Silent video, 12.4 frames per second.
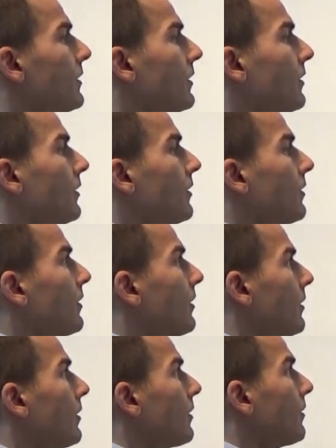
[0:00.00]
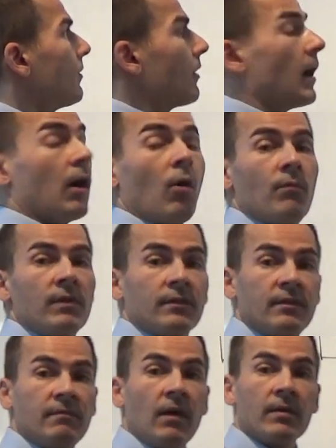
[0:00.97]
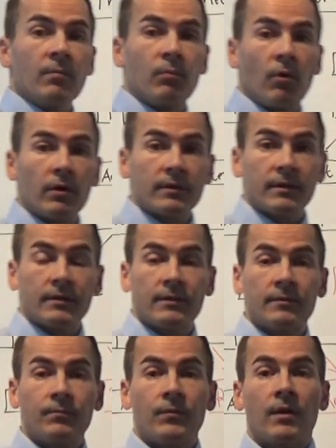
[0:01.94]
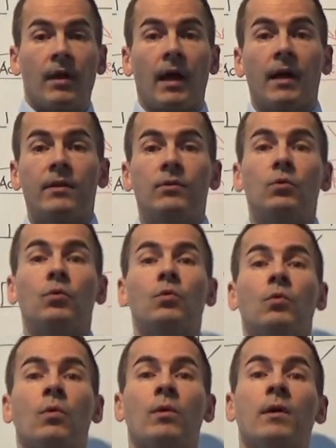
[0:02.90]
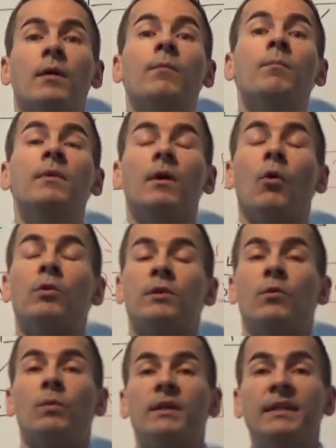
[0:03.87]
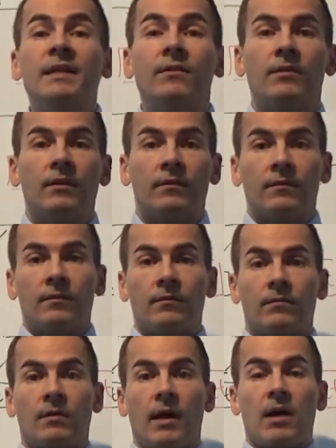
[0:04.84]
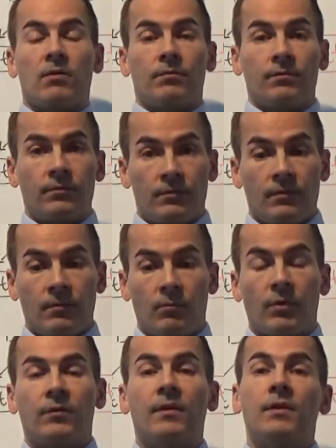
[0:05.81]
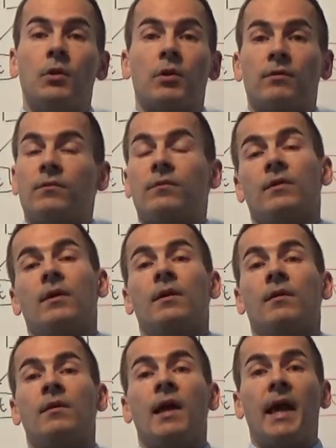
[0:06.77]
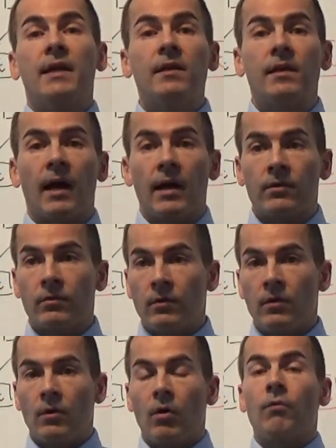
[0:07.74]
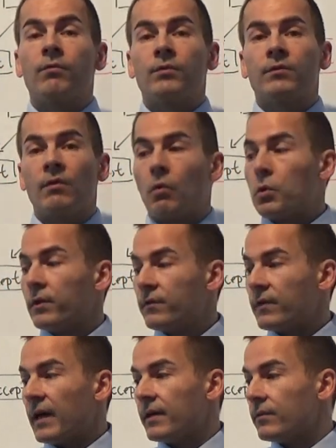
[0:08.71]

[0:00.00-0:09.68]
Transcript: are obviously very important, and you will need these kind of procedures in any kind of social science.